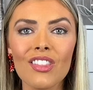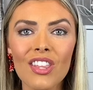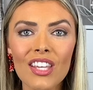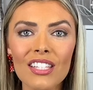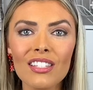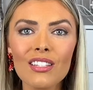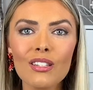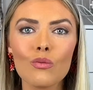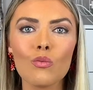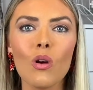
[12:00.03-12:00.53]

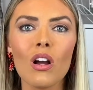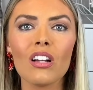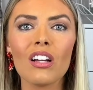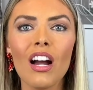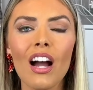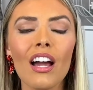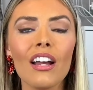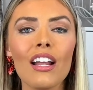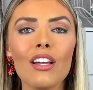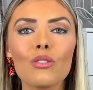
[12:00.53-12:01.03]
This is what
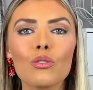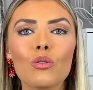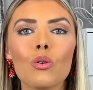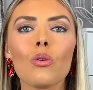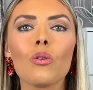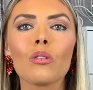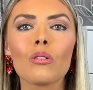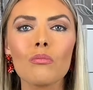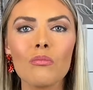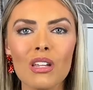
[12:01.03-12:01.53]
God has
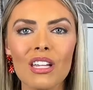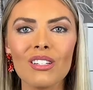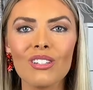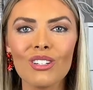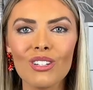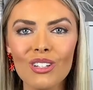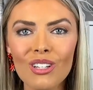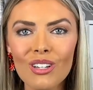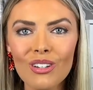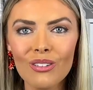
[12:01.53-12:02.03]
told me
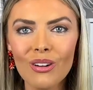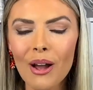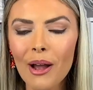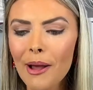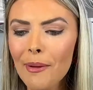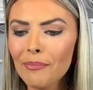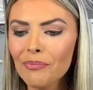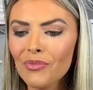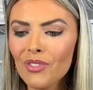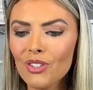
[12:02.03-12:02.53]
to do.
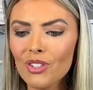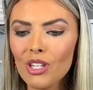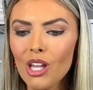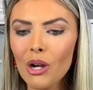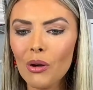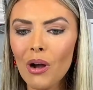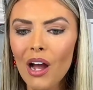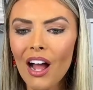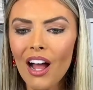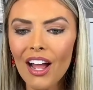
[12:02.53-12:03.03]

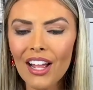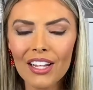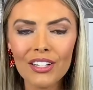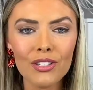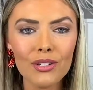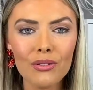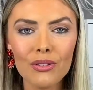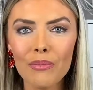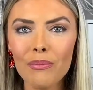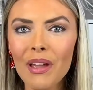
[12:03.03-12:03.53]
So I
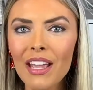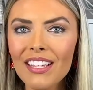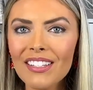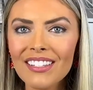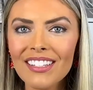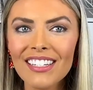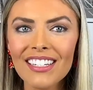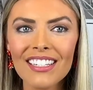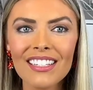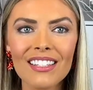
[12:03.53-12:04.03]
do the
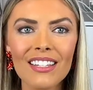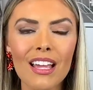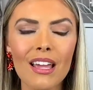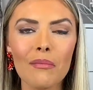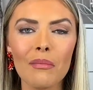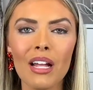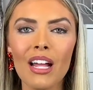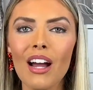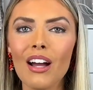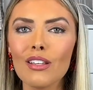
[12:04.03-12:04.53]
basics, and
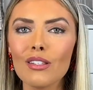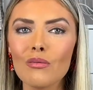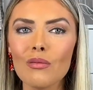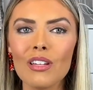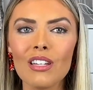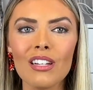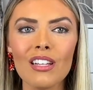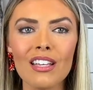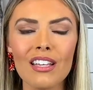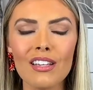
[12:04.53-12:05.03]
my
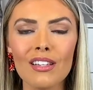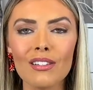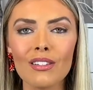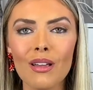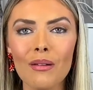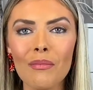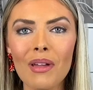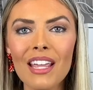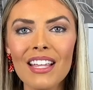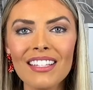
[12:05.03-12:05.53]
husband is
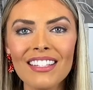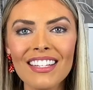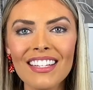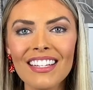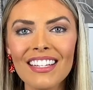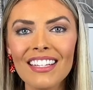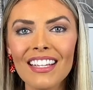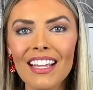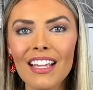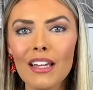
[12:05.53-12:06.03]

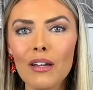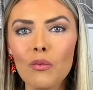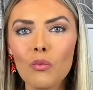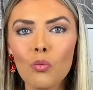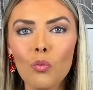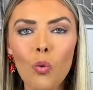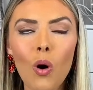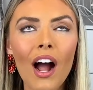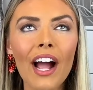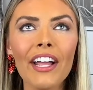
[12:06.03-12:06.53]
amazing
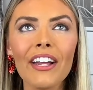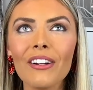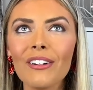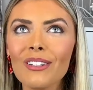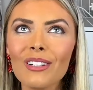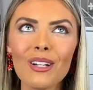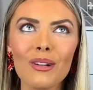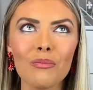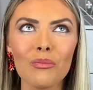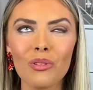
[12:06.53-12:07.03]
and
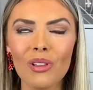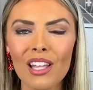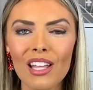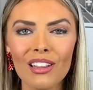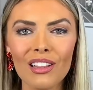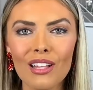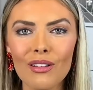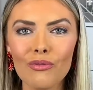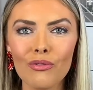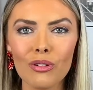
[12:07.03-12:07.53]
wired
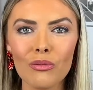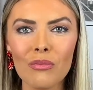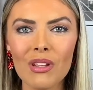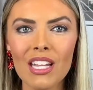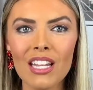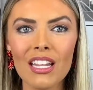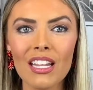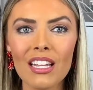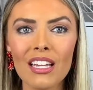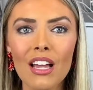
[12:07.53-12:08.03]
completely for
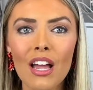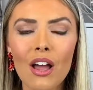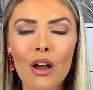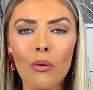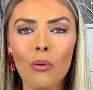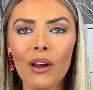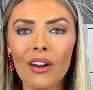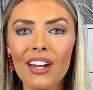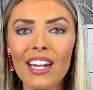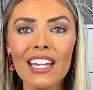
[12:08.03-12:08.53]
me,
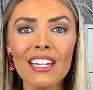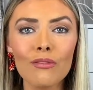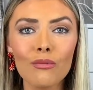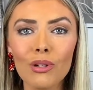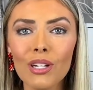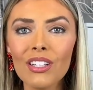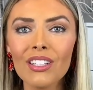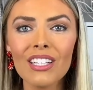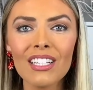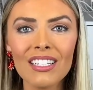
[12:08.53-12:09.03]
where he
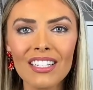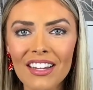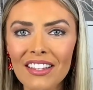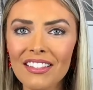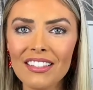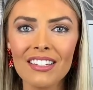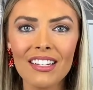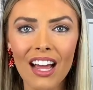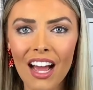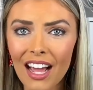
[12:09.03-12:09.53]
really
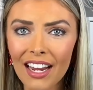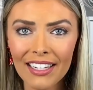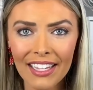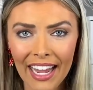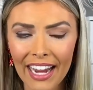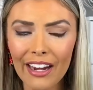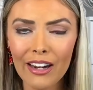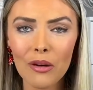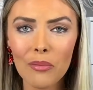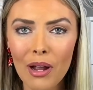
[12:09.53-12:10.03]
does not
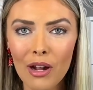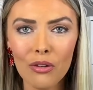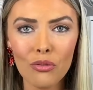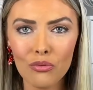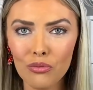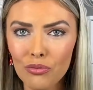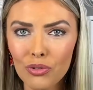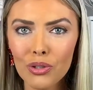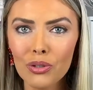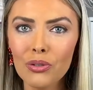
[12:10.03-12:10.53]
care
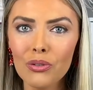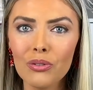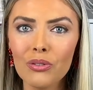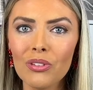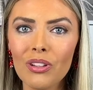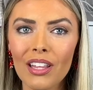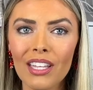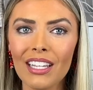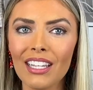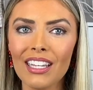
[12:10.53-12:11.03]
about food.
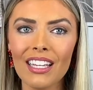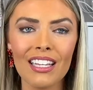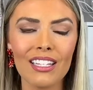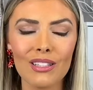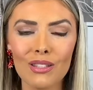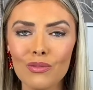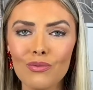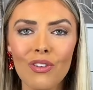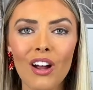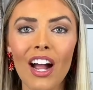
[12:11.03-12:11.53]
Like,
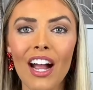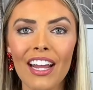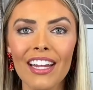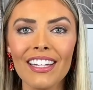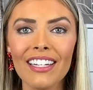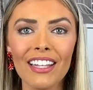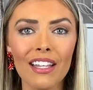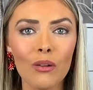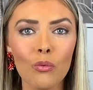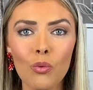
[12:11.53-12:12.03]
it's fine.
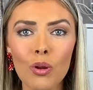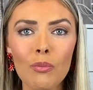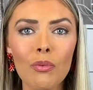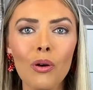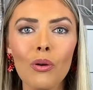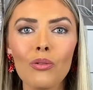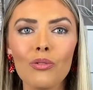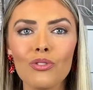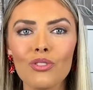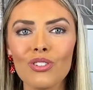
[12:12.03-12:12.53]
Like, we
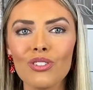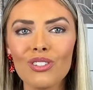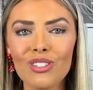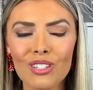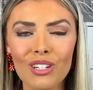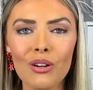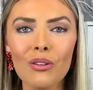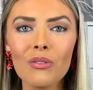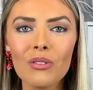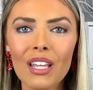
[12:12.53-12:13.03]
both just
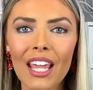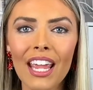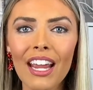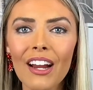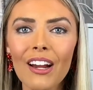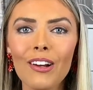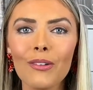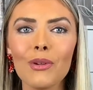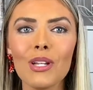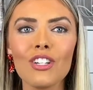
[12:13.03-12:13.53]
don't
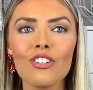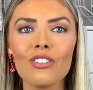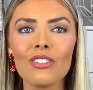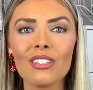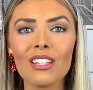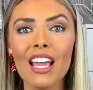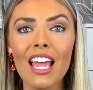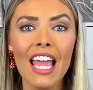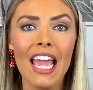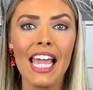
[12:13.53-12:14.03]
care. We
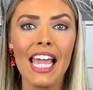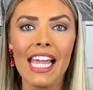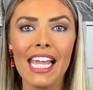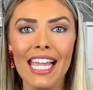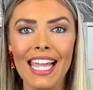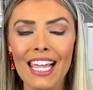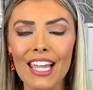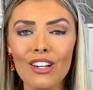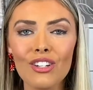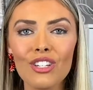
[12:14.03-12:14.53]
just
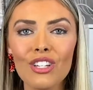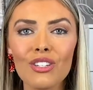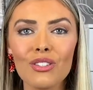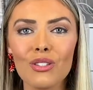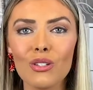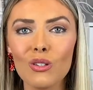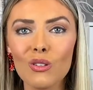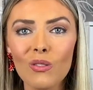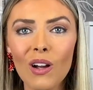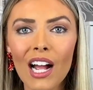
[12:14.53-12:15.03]
eat to
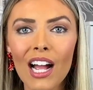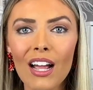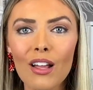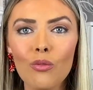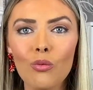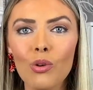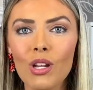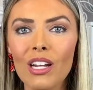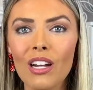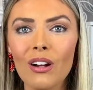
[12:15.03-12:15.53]

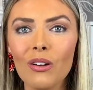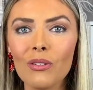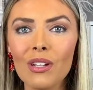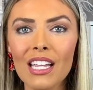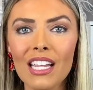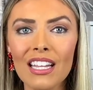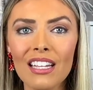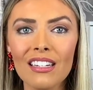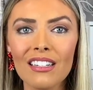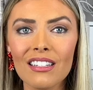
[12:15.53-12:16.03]
survive, we don't
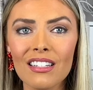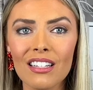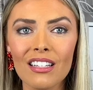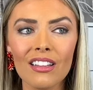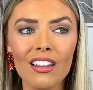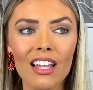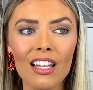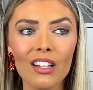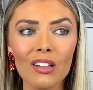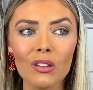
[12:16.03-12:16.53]
eat to
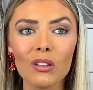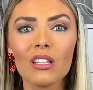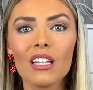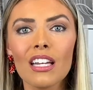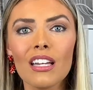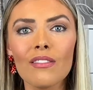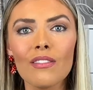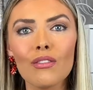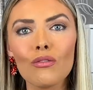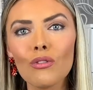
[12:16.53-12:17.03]
like
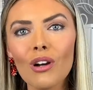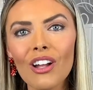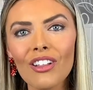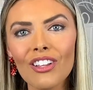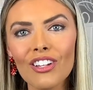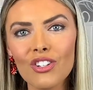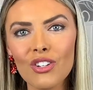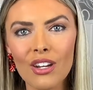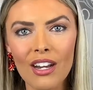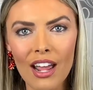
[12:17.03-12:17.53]
live and
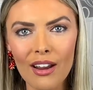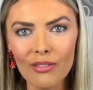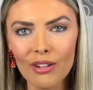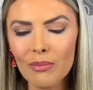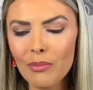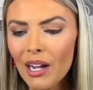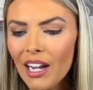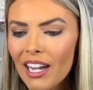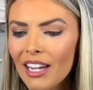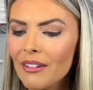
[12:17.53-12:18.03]
relish in every
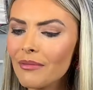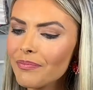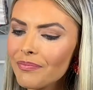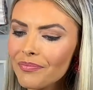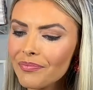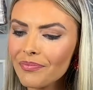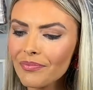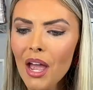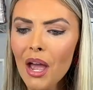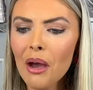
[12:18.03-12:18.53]
bite.
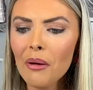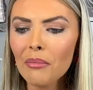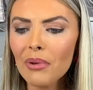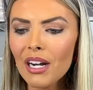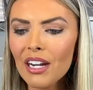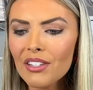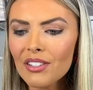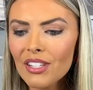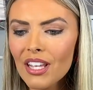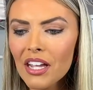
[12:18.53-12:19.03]
But
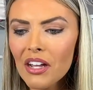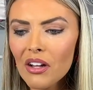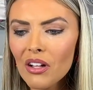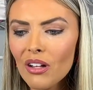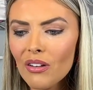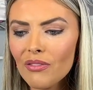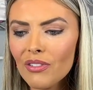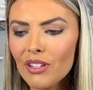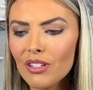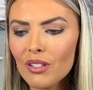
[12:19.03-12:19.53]
I say all
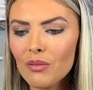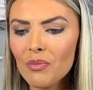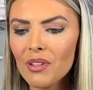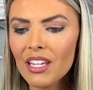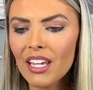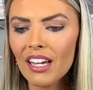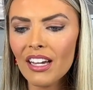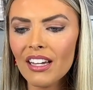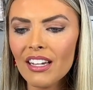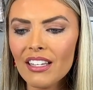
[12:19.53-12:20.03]
of this
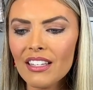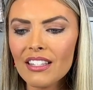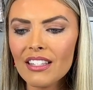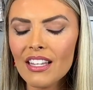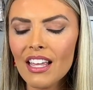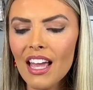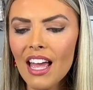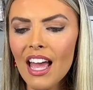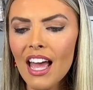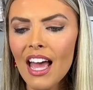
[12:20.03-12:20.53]
because,
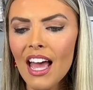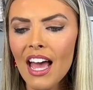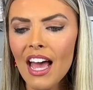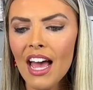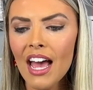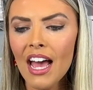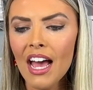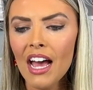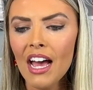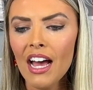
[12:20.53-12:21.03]

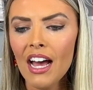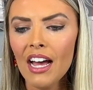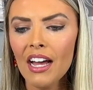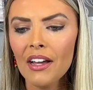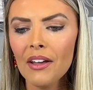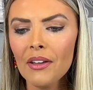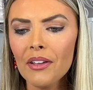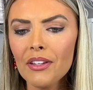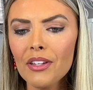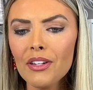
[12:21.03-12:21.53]

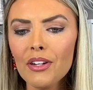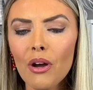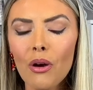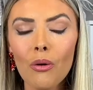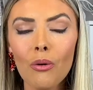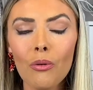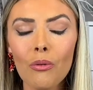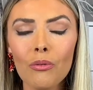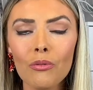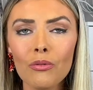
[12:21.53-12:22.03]
you
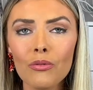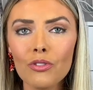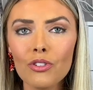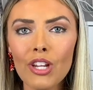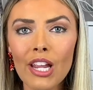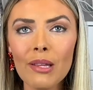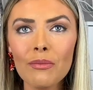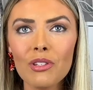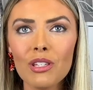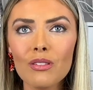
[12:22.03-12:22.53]
know,
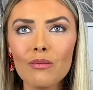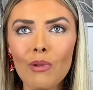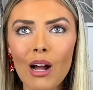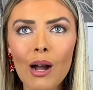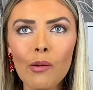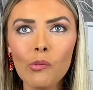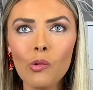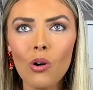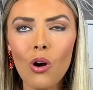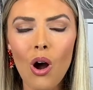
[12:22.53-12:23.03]
James's
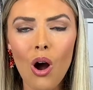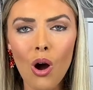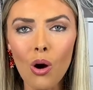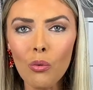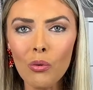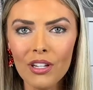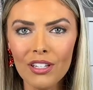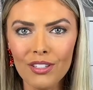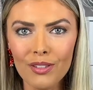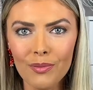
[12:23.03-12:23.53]
mom will
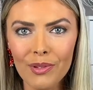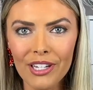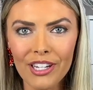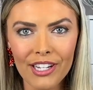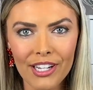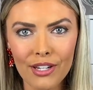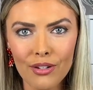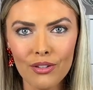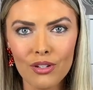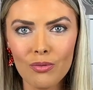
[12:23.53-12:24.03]
always be a
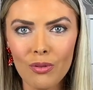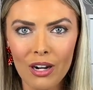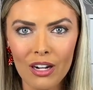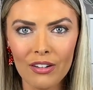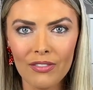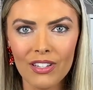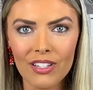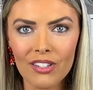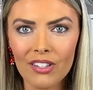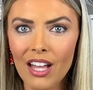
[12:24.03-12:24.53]
huge part
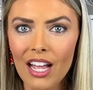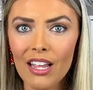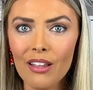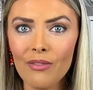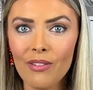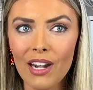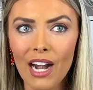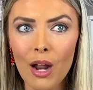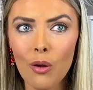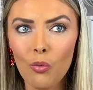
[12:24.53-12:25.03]
of his life
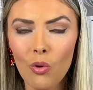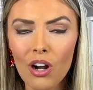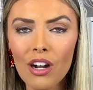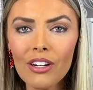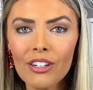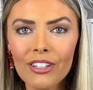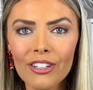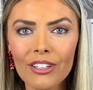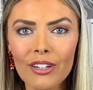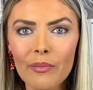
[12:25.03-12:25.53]
and I
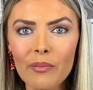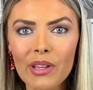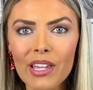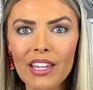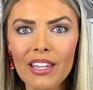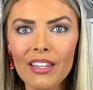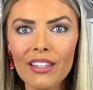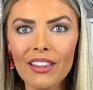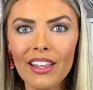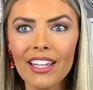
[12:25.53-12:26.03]
want her to
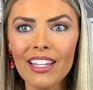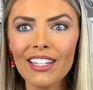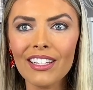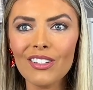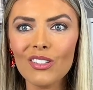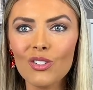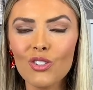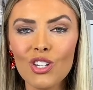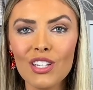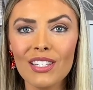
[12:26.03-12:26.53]
be. Like
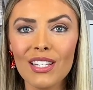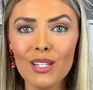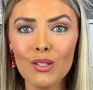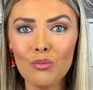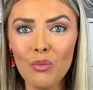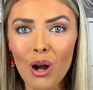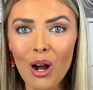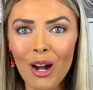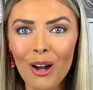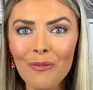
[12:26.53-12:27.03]
she's his
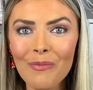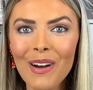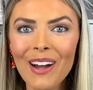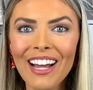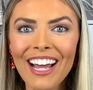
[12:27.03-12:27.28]
mom.